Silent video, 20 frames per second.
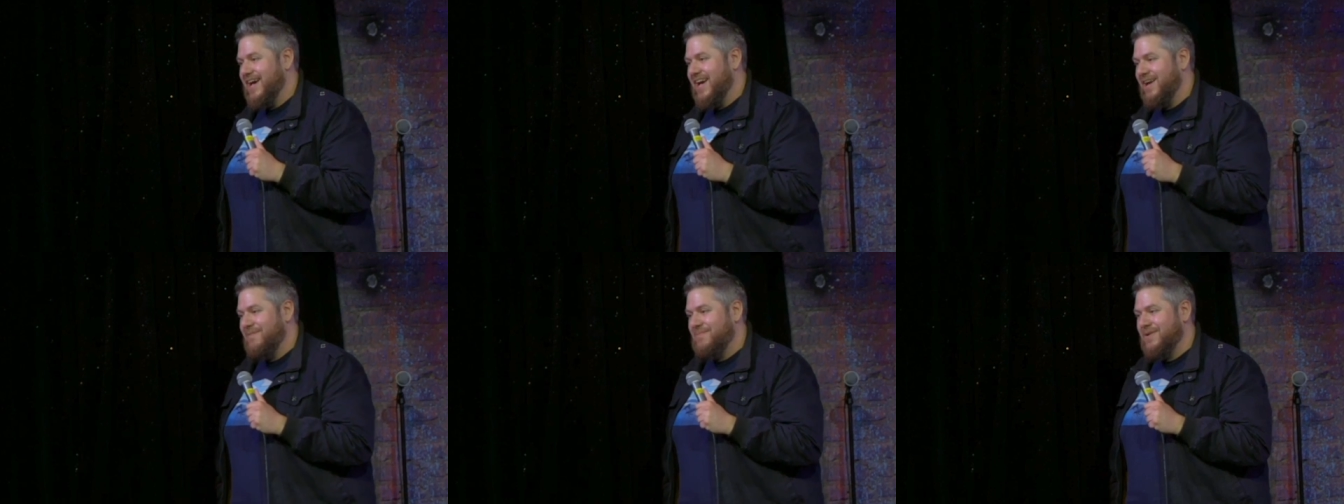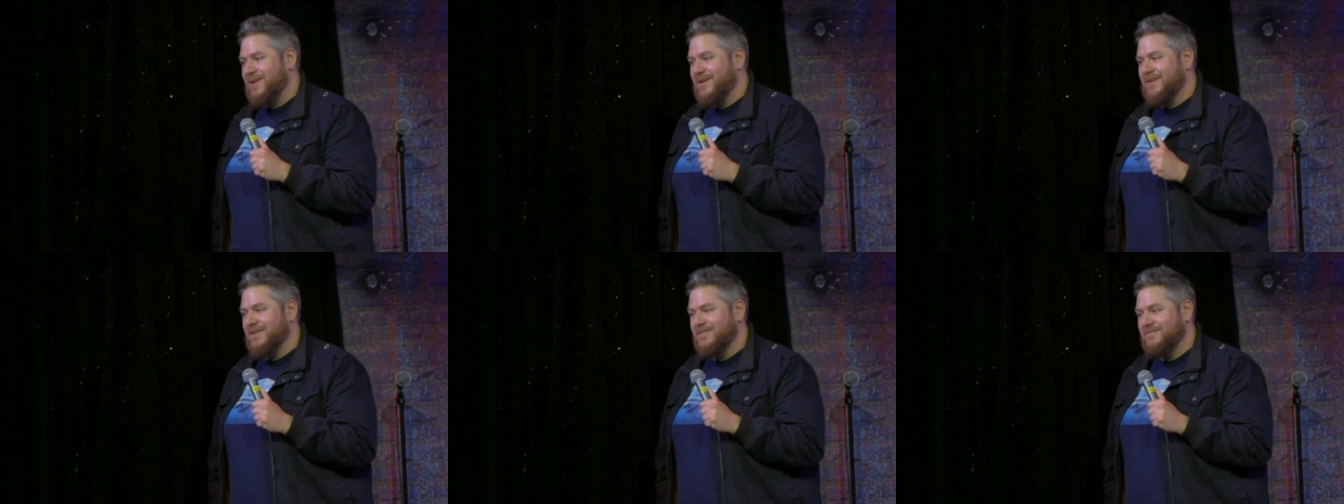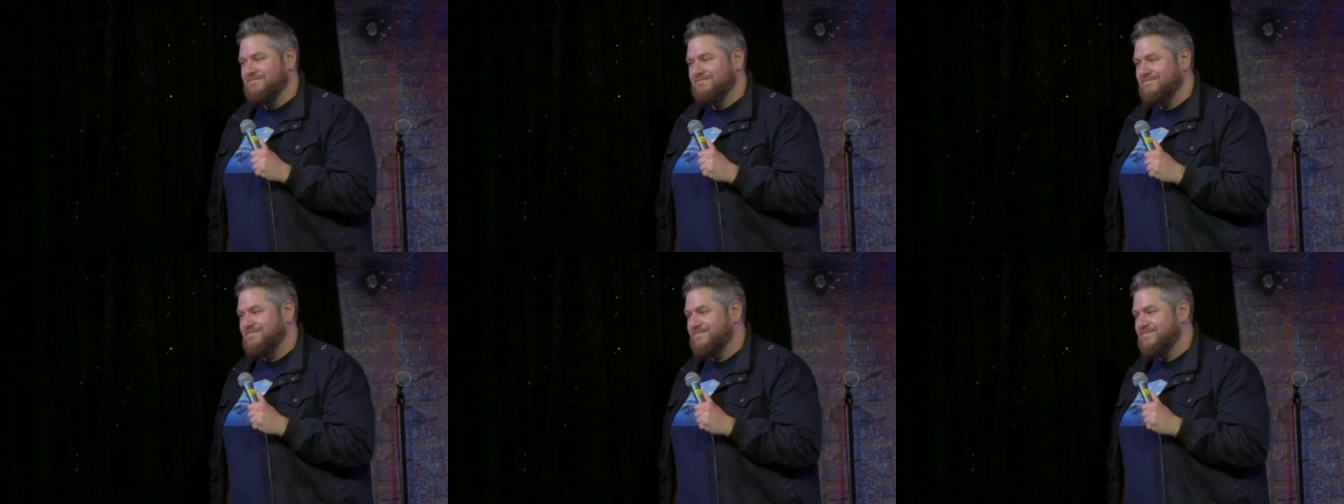"Hey,
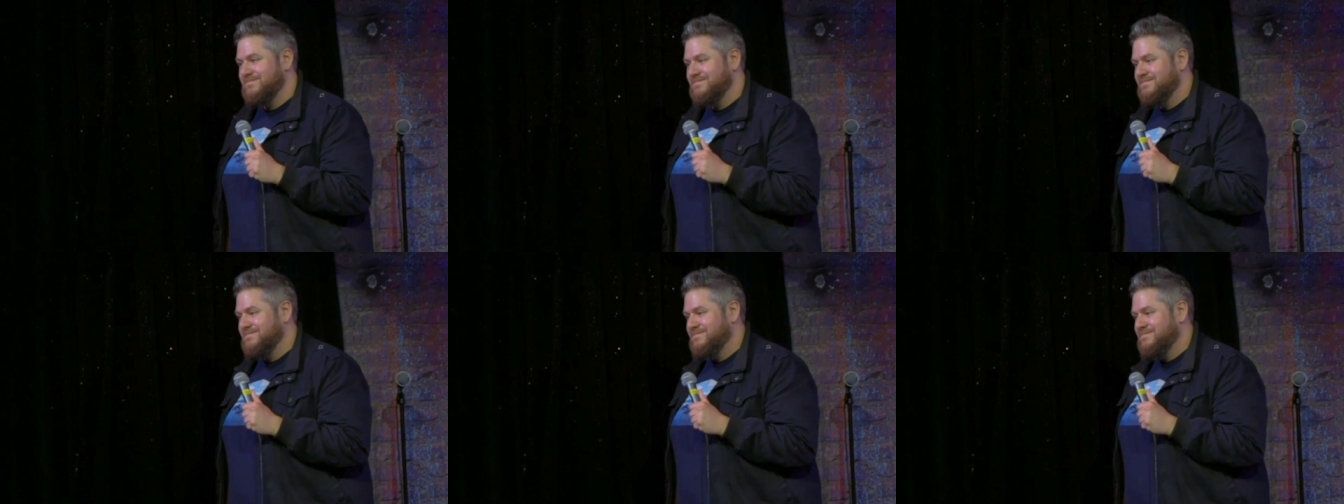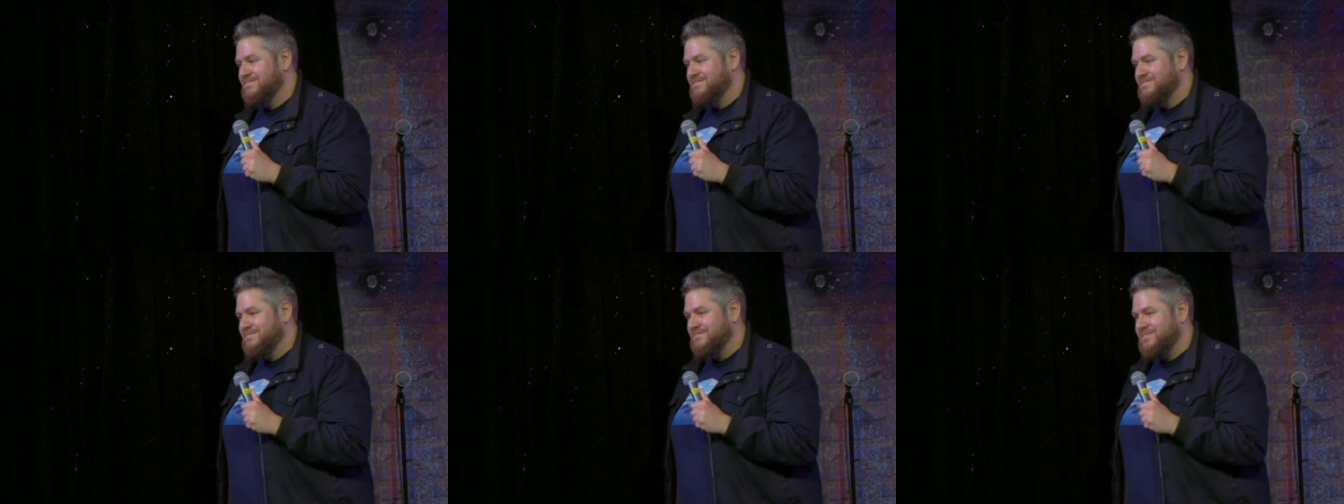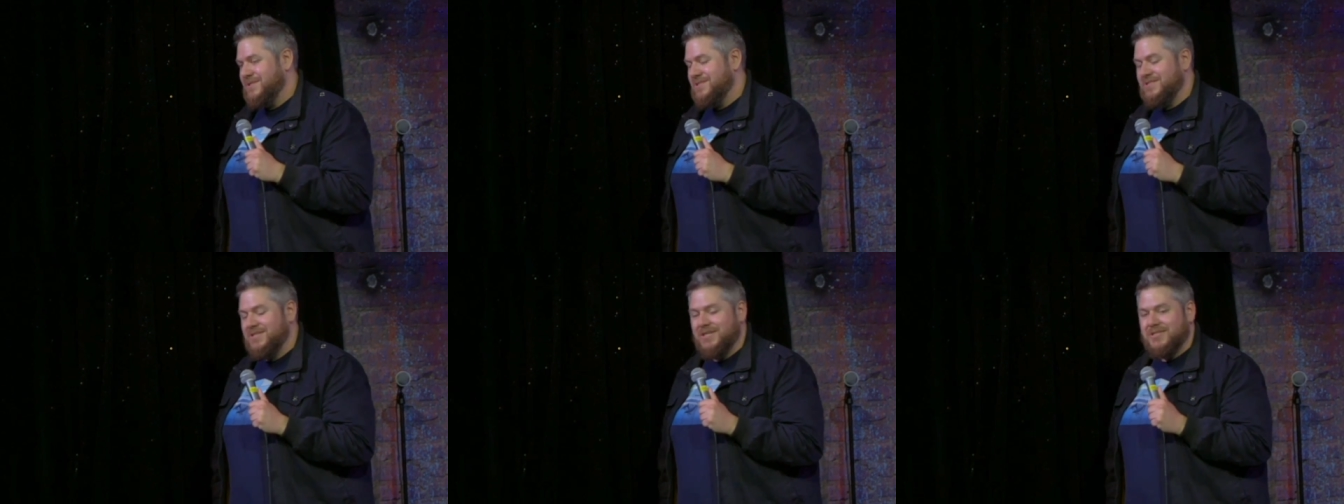Bill,
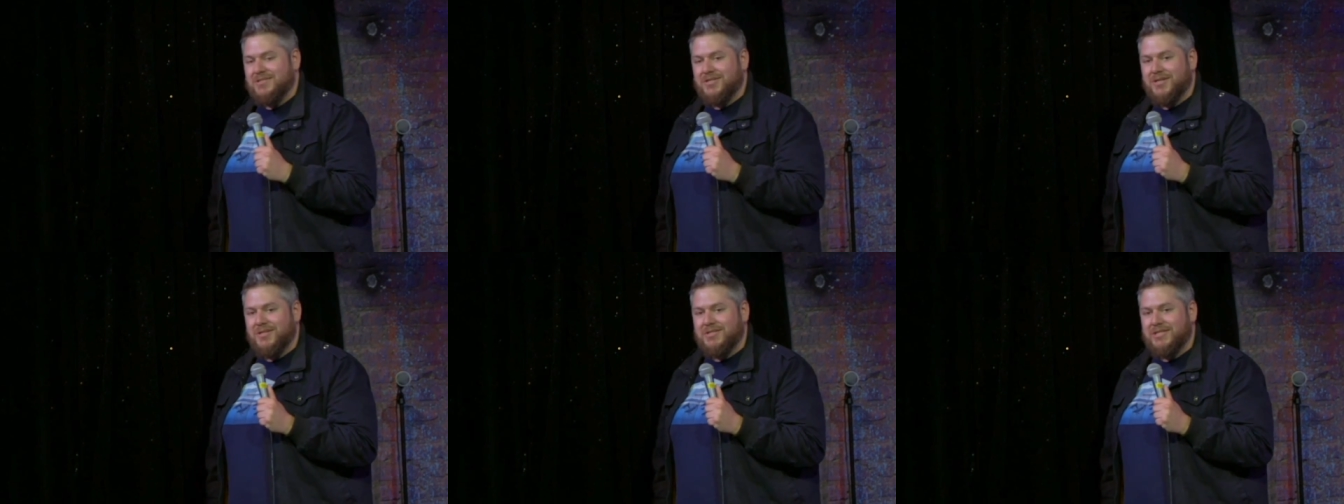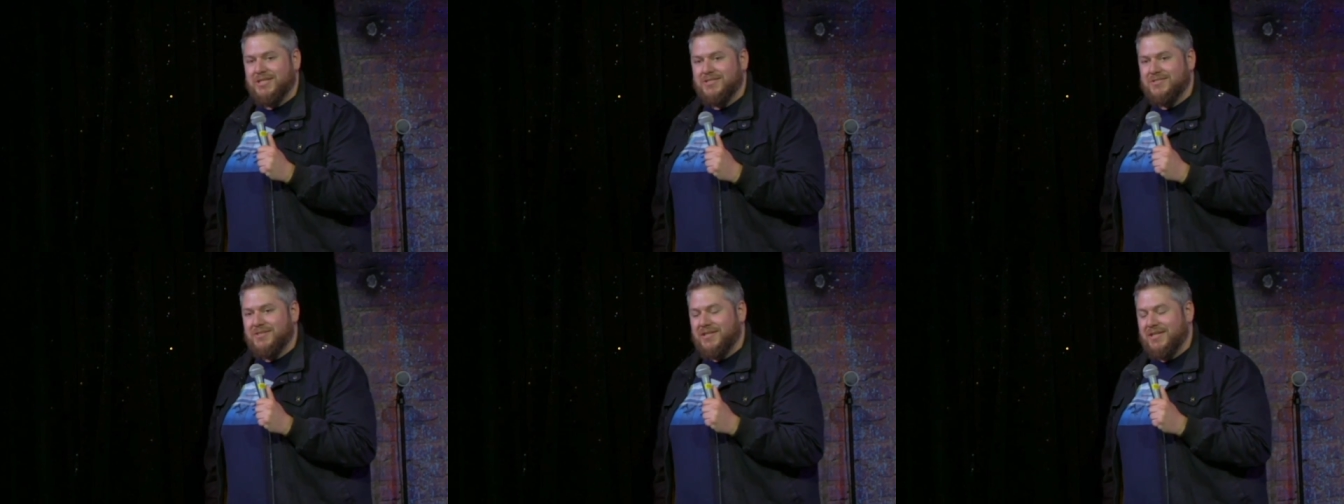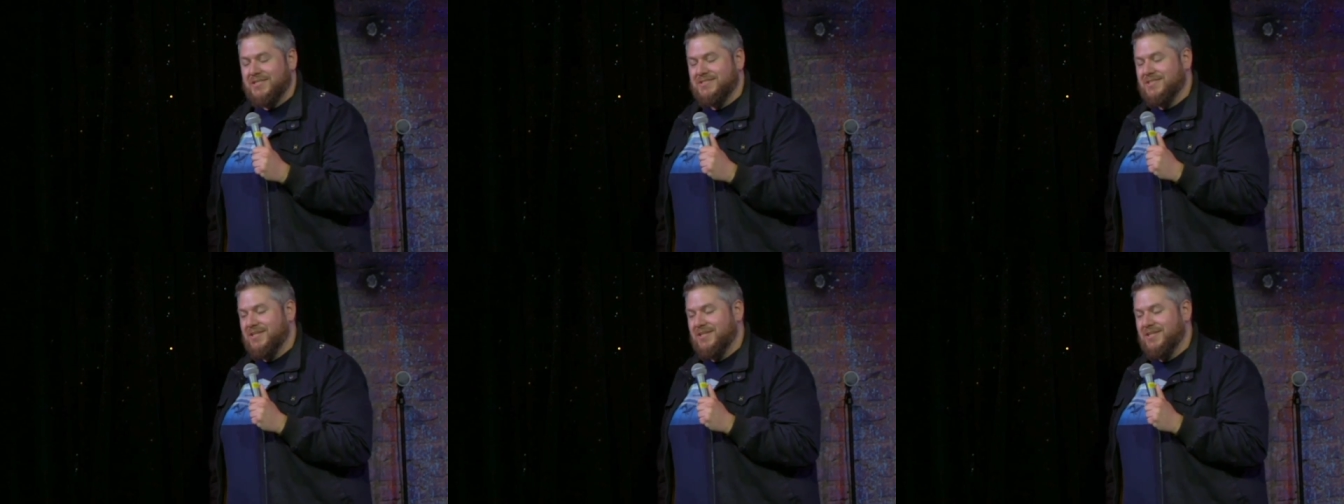missed you at church yesterday.